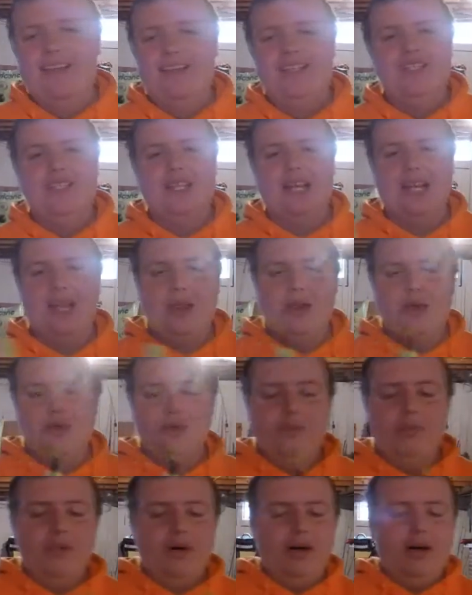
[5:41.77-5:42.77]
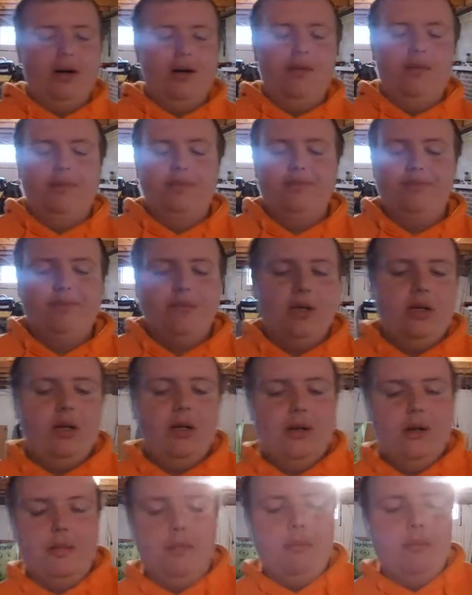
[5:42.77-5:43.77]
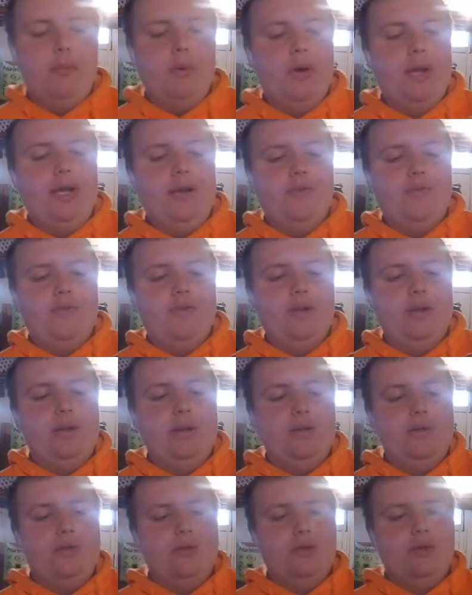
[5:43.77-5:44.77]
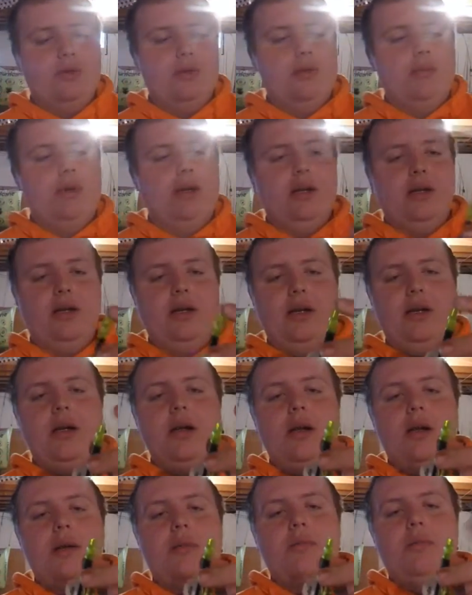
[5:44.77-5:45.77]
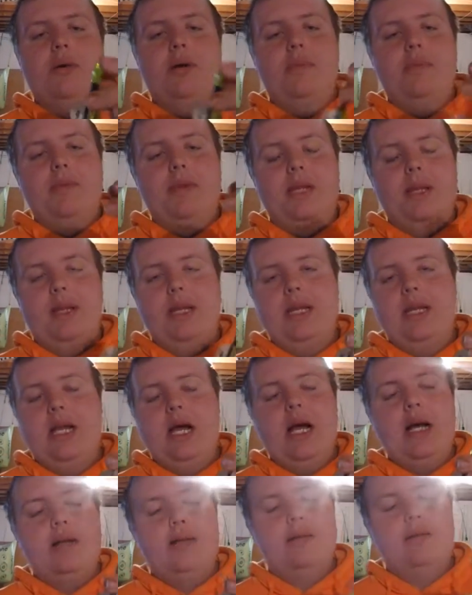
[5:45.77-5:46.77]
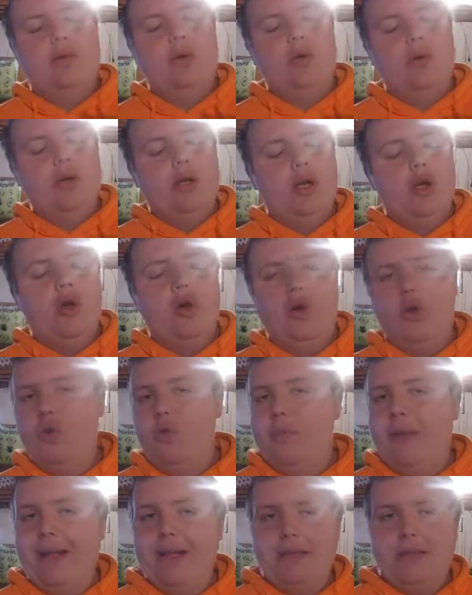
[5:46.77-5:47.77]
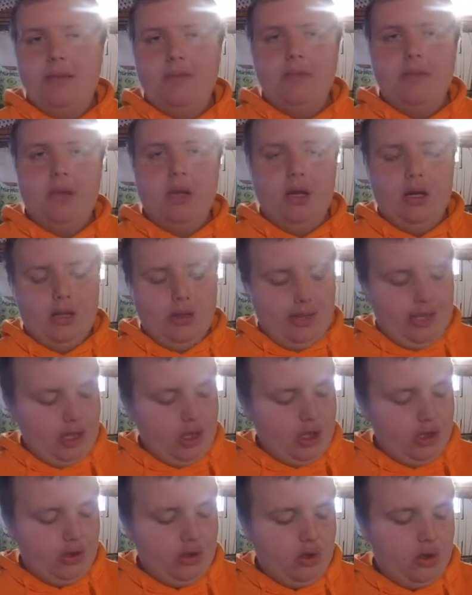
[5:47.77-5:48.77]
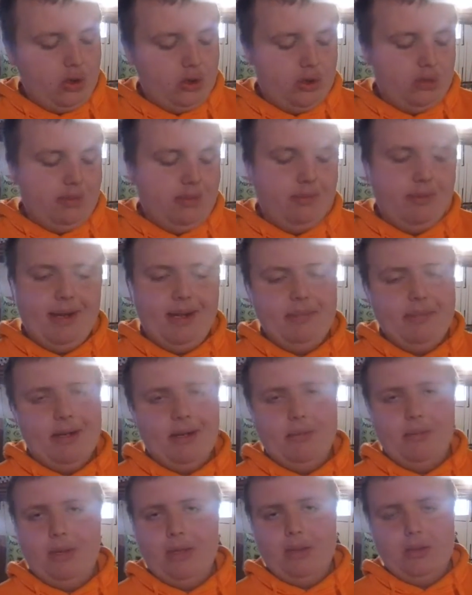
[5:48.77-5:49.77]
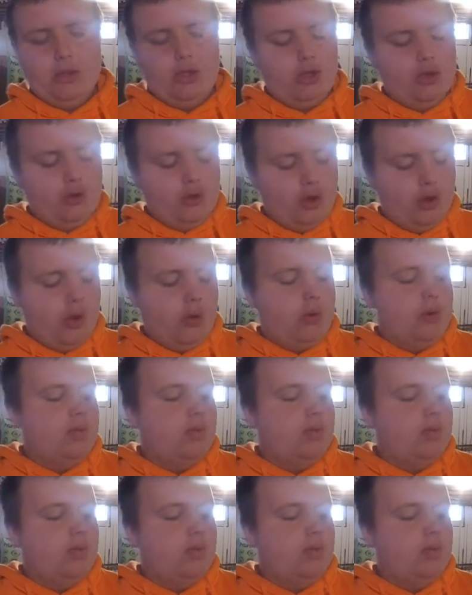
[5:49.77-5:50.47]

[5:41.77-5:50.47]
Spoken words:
Just had a little brain freeze or something right there. But the knocks, don't really know who makes them. They could also be made by Blazer, who knows.